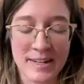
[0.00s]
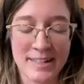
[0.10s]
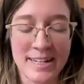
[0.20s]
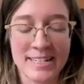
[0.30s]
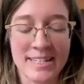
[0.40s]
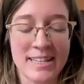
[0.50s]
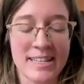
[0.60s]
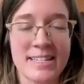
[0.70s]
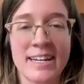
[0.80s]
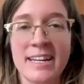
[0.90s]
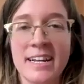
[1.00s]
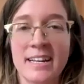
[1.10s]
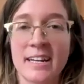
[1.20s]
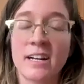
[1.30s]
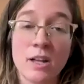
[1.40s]
I like this
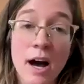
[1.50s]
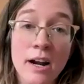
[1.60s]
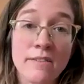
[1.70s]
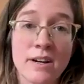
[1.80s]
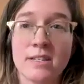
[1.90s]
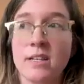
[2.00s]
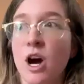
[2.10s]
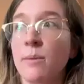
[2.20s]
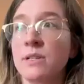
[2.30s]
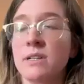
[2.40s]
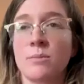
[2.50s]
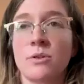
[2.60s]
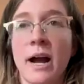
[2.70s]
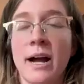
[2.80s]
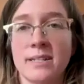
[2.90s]
idea that a lot of us come to the
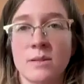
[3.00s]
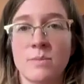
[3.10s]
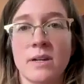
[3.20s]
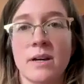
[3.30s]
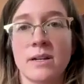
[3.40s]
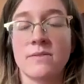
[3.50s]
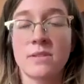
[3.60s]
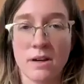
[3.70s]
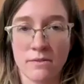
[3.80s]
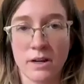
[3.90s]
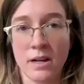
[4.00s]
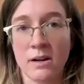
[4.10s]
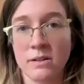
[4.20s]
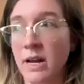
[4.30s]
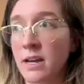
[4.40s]
practice because of suffering
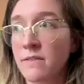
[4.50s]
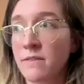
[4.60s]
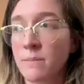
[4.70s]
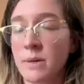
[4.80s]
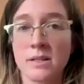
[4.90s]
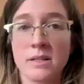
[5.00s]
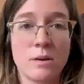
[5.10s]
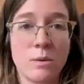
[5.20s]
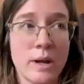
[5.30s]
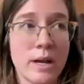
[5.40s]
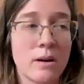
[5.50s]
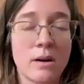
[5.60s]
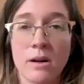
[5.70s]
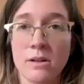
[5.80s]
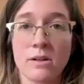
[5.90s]
in our life, because either we
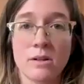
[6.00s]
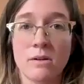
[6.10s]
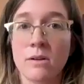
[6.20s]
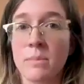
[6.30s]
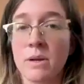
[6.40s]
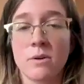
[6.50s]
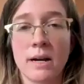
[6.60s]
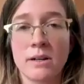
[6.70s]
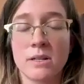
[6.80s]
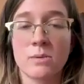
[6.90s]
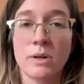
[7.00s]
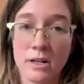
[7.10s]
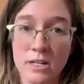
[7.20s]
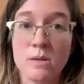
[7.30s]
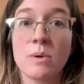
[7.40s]
or others or people around us, we
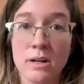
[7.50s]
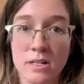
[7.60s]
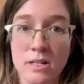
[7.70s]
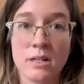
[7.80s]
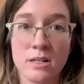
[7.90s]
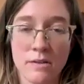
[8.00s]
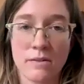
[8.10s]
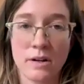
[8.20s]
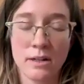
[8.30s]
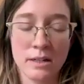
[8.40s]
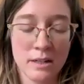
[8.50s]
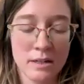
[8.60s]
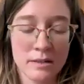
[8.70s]
are experiencing suffering.